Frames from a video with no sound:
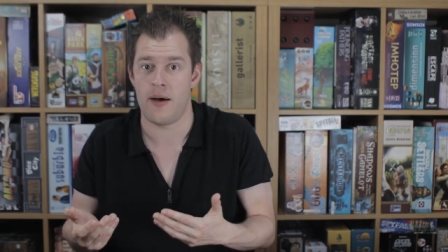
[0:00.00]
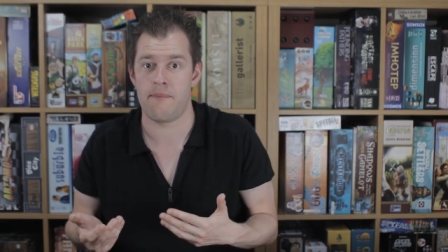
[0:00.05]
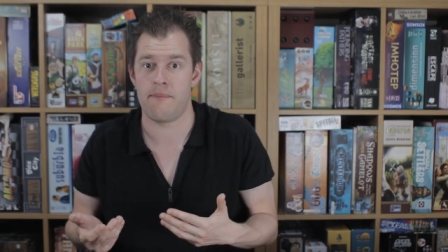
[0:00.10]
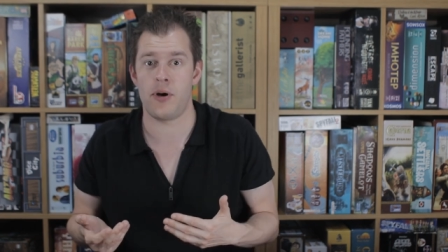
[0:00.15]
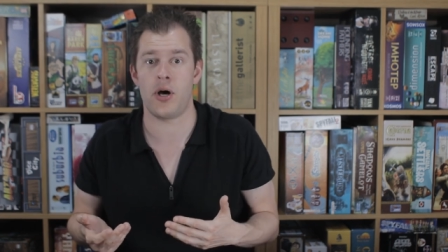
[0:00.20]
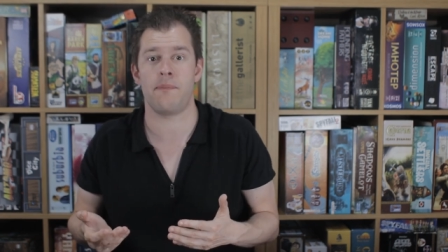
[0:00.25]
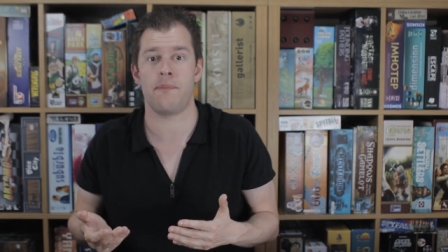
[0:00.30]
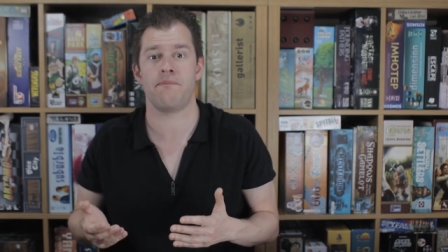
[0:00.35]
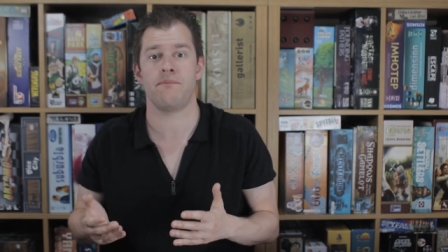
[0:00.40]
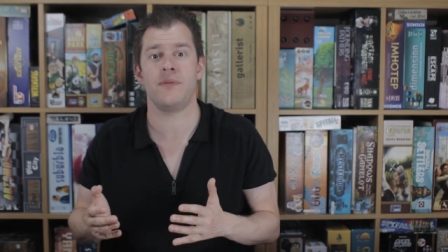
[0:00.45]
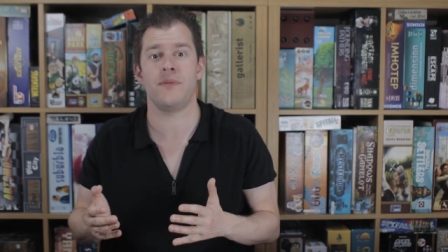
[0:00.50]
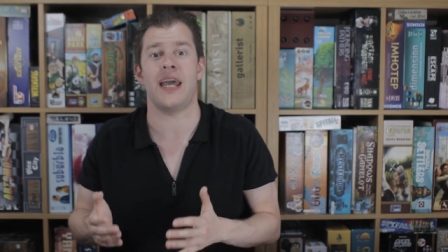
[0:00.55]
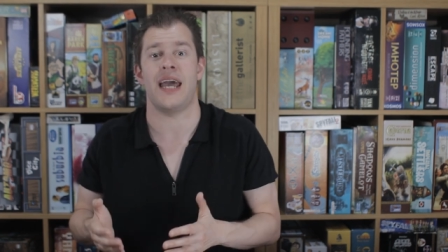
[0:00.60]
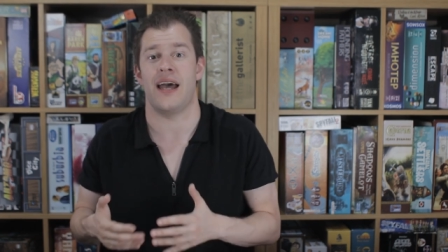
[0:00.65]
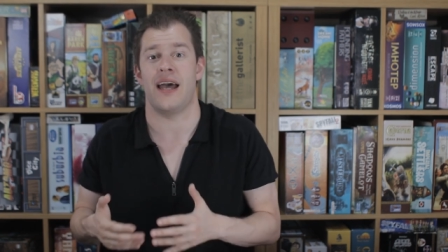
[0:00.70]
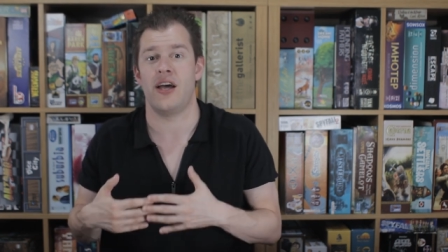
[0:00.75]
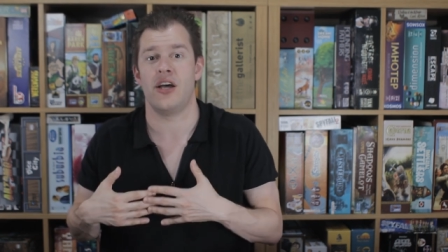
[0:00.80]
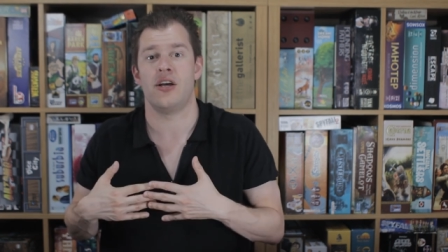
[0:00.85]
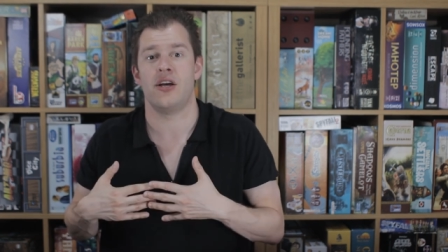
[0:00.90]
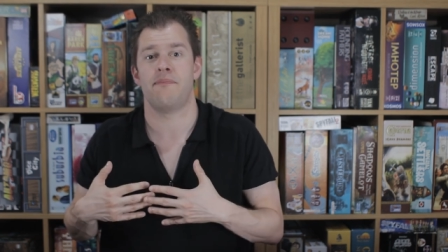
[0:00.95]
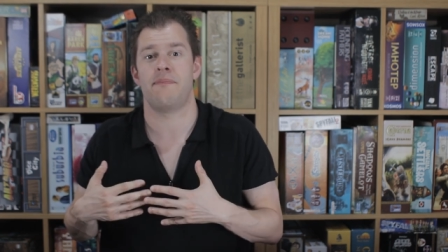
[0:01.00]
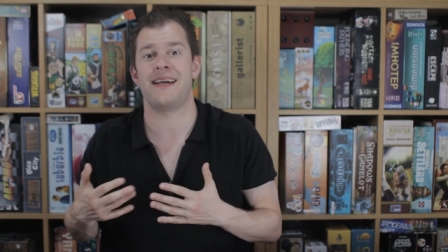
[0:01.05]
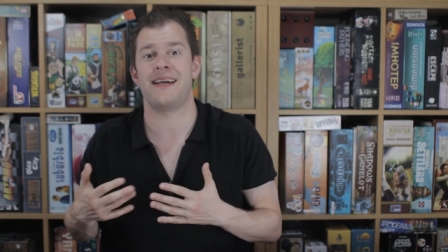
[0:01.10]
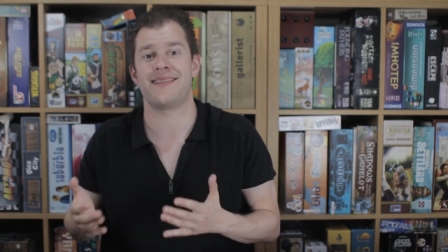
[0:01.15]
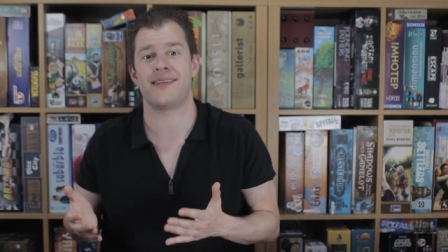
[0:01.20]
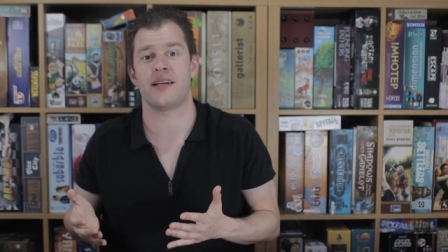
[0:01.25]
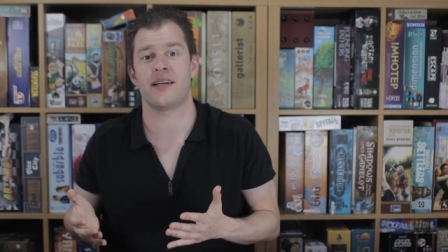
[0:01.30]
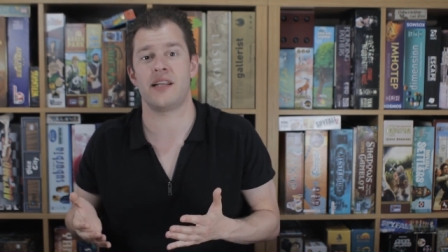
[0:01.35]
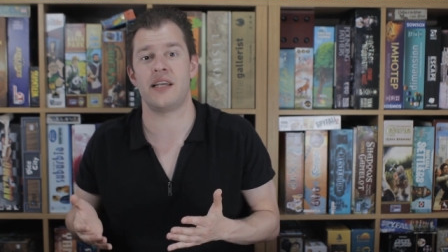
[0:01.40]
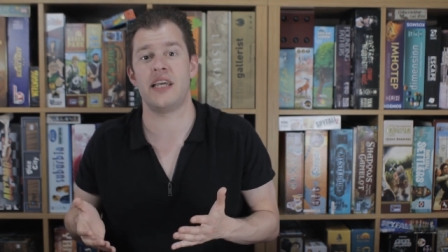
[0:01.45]
But yeah,
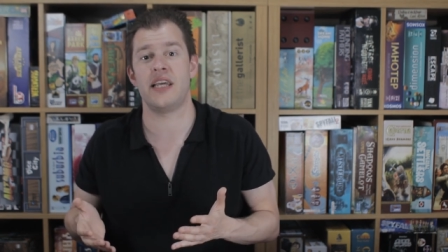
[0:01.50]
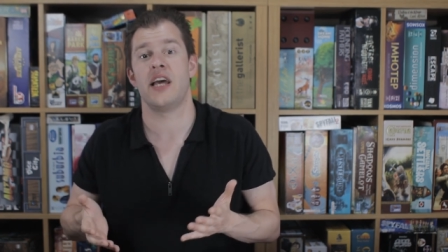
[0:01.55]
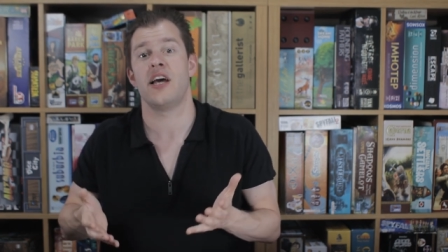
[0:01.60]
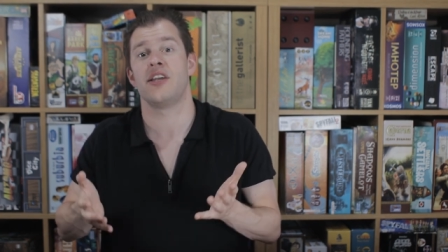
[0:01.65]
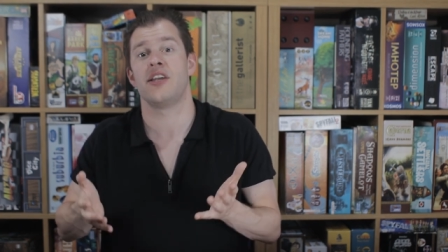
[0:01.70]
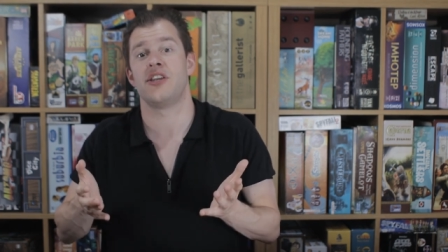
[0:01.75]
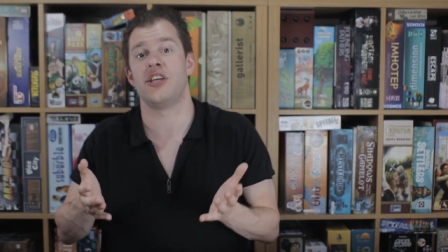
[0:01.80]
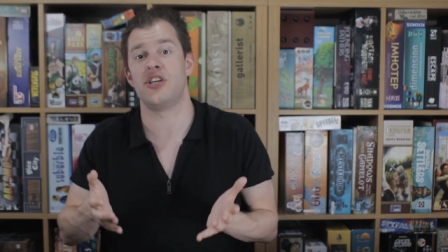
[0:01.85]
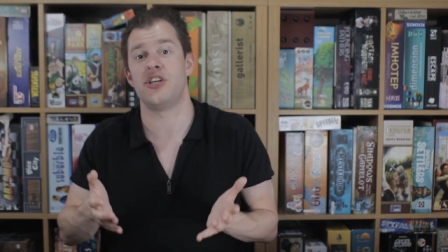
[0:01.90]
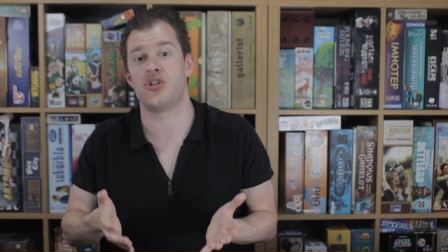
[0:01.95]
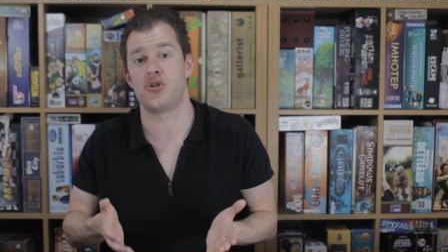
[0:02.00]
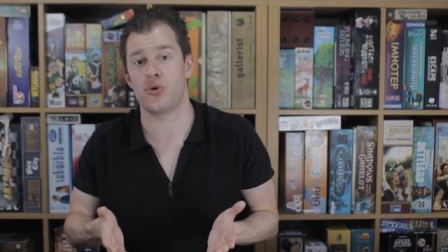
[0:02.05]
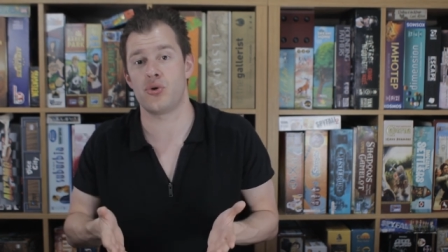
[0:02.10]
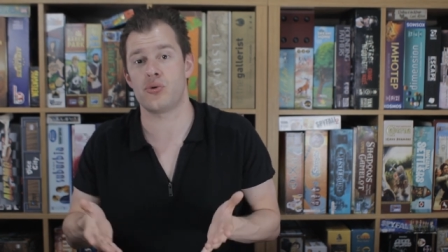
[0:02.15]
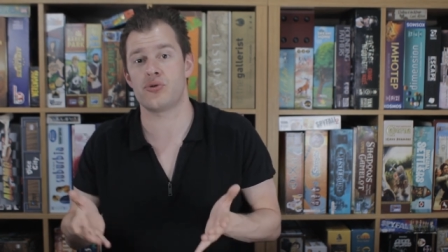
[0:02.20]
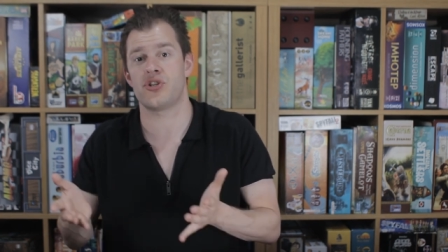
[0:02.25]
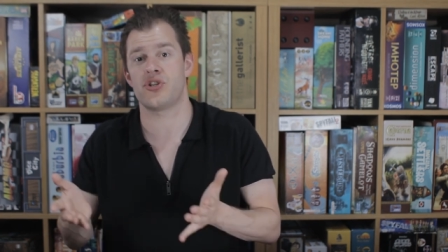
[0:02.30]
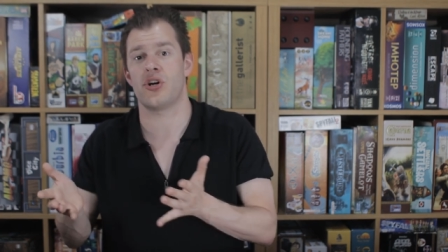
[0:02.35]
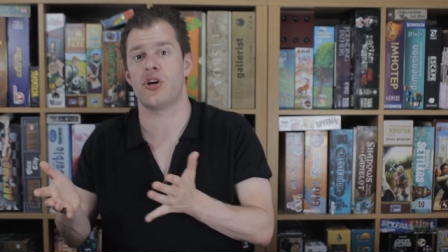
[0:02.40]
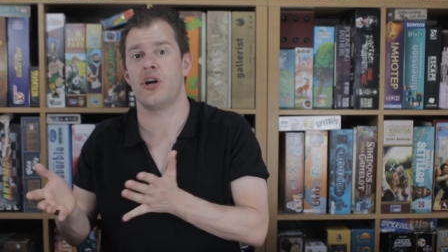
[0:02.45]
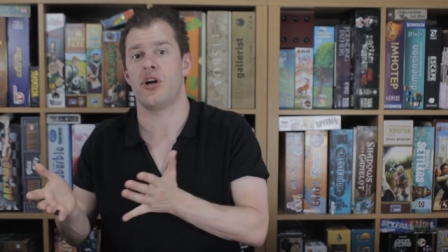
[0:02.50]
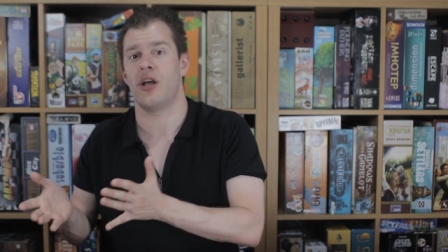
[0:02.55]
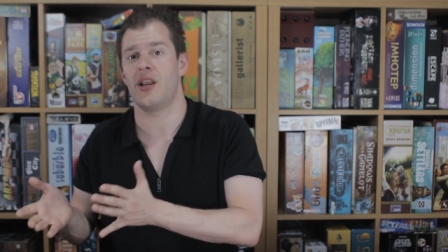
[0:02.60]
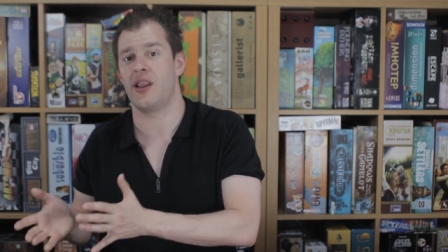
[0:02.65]
basically the shorter,